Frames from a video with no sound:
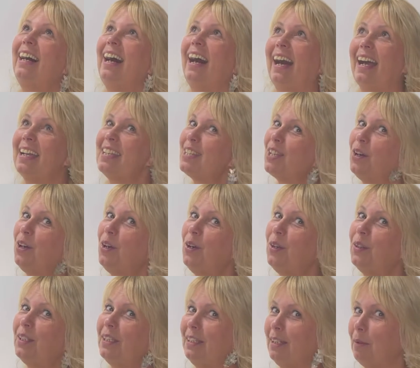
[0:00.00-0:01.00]
I
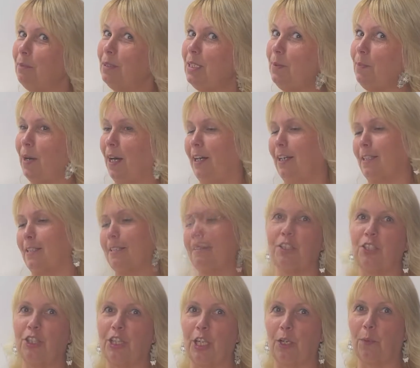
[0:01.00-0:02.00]
sold an empty box.
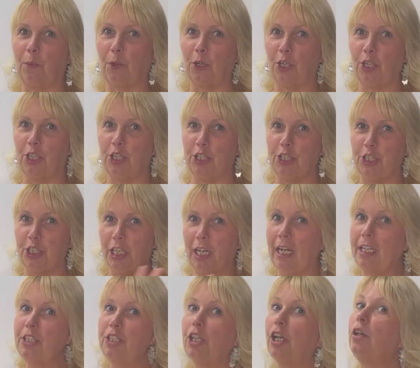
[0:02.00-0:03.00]
There were
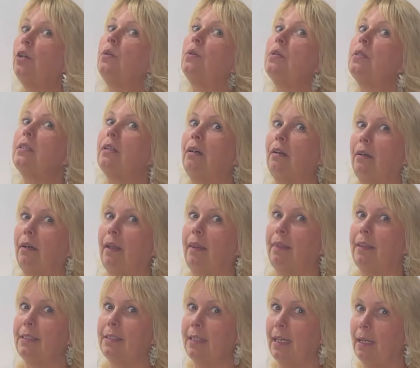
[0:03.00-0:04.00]
G.I. Joes on
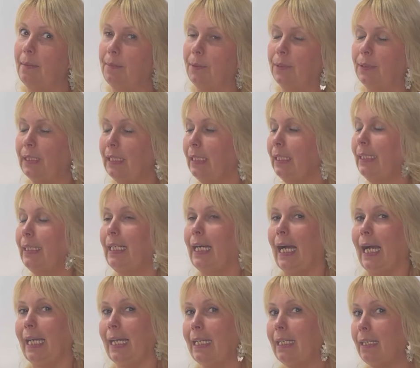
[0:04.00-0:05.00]
the table.
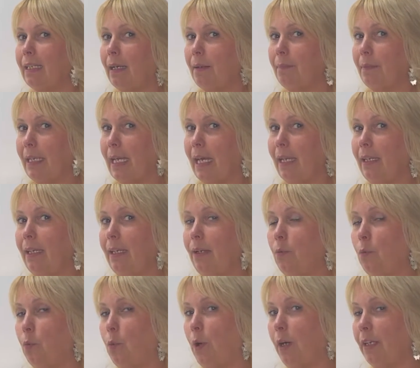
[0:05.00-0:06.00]
I ended up
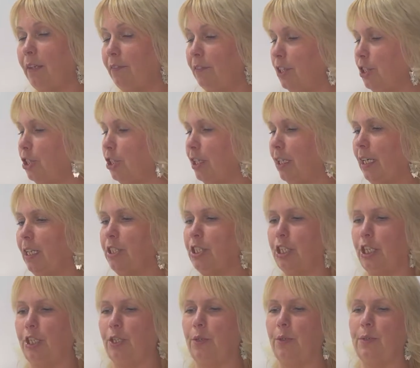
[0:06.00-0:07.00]
getting one of the G.I.
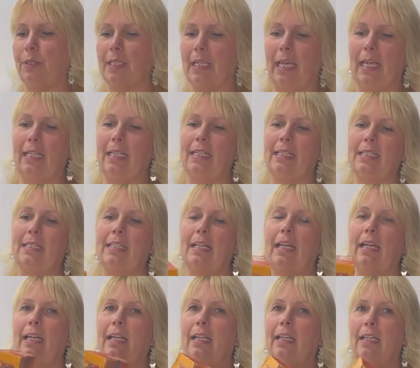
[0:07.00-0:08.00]
Joes, and it
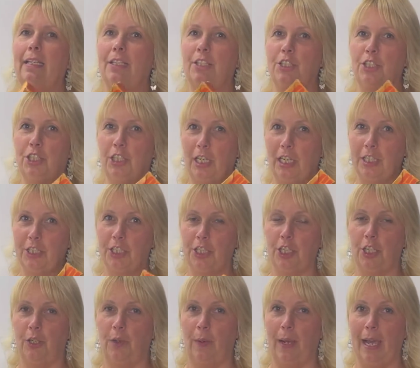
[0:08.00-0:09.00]
said G.I.
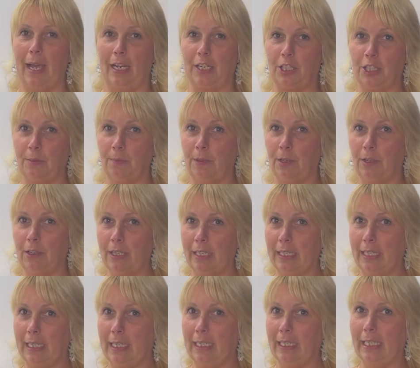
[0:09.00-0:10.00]
Joe Action
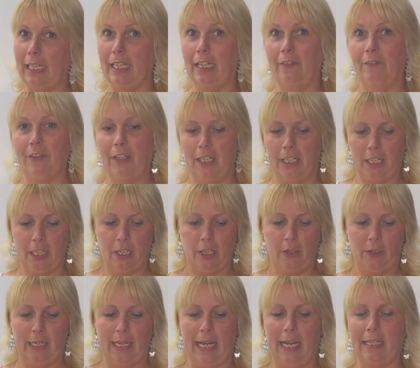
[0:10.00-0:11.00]
Marine in the video.
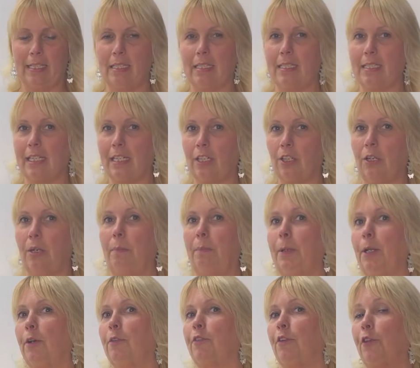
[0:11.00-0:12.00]
It had a sticker up
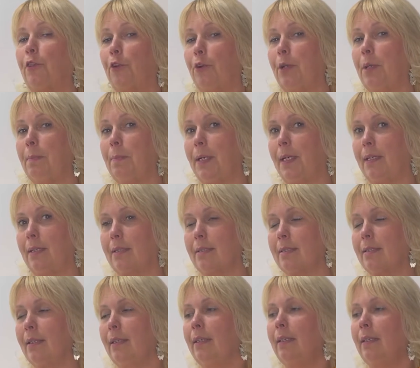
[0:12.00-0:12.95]
here for 30 bucks.